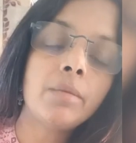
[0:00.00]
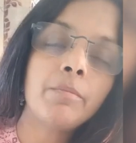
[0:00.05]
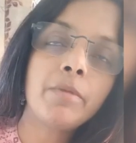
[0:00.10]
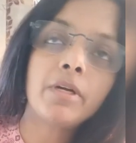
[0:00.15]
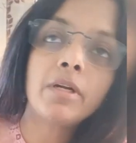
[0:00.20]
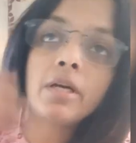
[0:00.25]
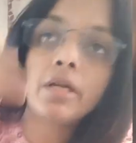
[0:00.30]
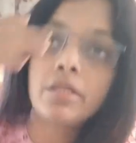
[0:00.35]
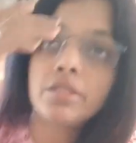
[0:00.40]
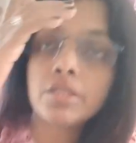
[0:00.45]

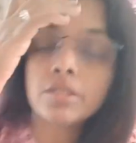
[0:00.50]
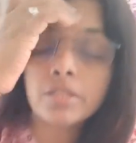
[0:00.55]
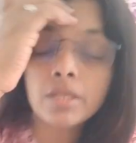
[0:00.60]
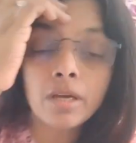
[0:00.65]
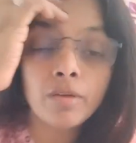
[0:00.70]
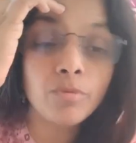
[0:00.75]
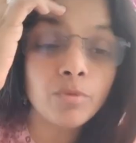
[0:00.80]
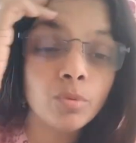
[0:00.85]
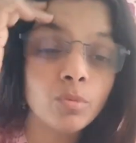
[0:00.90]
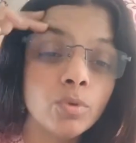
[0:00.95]
I just have
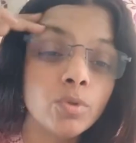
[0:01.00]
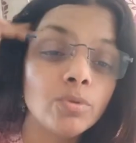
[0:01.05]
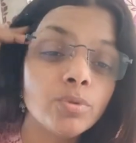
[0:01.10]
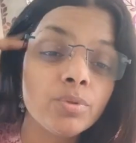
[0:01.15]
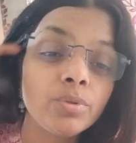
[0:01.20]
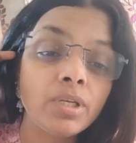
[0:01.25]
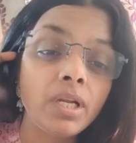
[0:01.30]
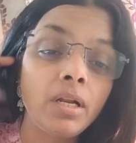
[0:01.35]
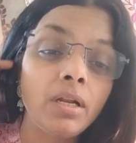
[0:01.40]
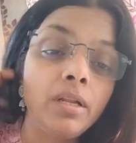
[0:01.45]
to go through
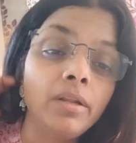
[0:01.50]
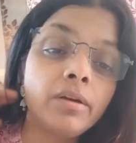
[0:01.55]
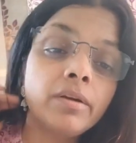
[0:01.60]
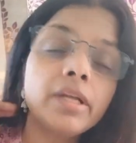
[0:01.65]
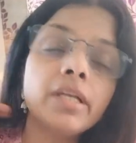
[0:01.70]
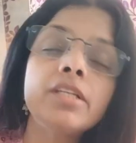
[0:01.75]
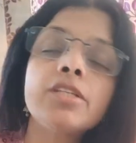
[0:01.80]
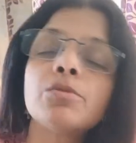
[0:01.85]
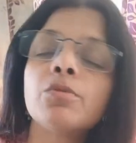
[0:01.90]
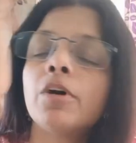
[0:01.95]
the
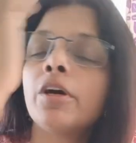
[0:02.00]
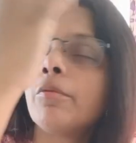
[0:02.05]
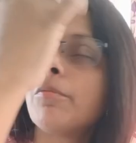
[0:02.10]
lyrics one more